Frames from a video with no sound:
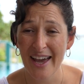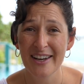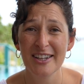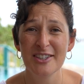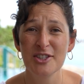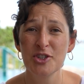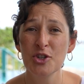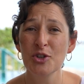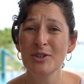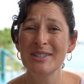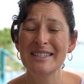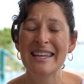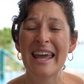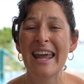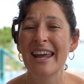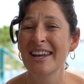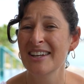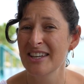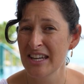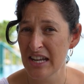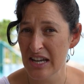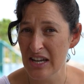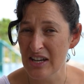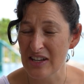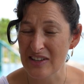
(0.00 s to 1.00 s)
And it took 10
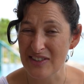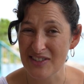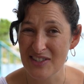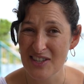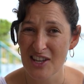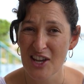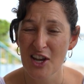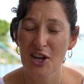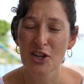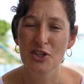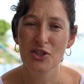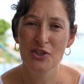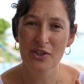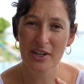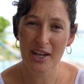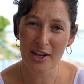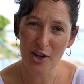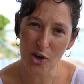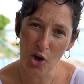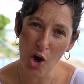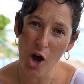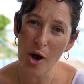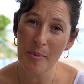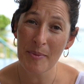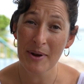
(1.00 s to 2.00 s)
years to
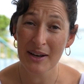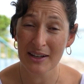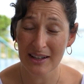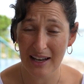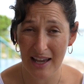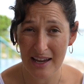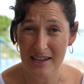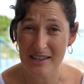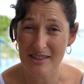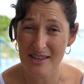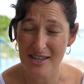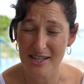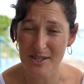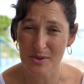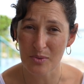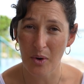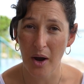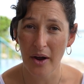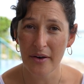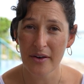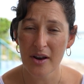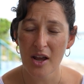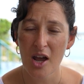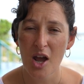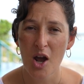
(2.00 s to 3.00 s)
get a comment like this
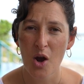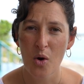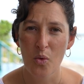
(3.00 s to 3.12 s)
one,